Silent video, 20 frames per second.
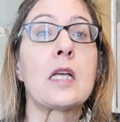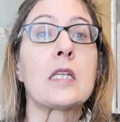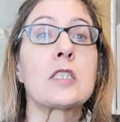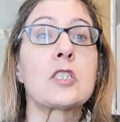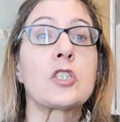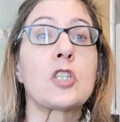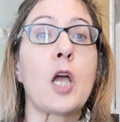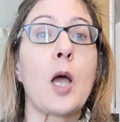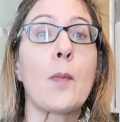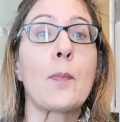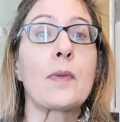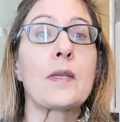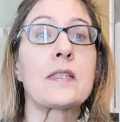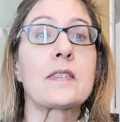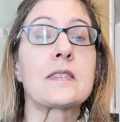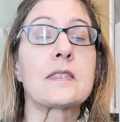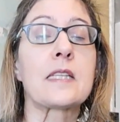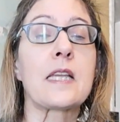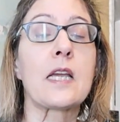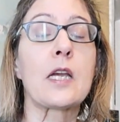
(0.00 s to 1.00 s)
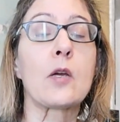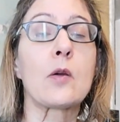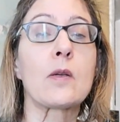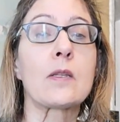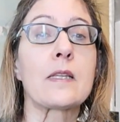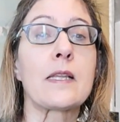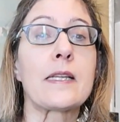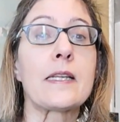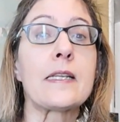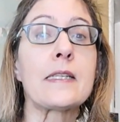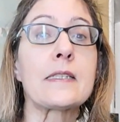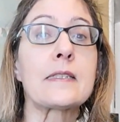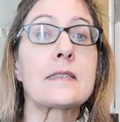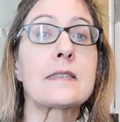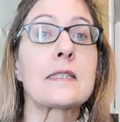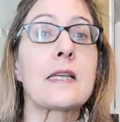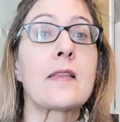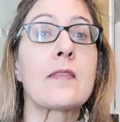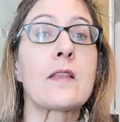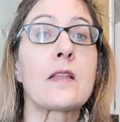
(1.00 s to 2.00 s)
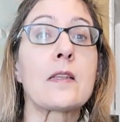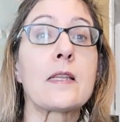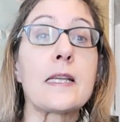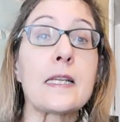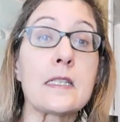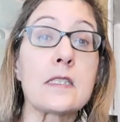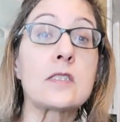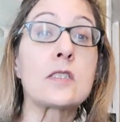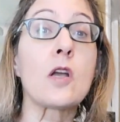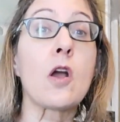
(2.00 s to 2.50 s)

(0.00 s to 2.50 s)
shop is Kara Lennox and the links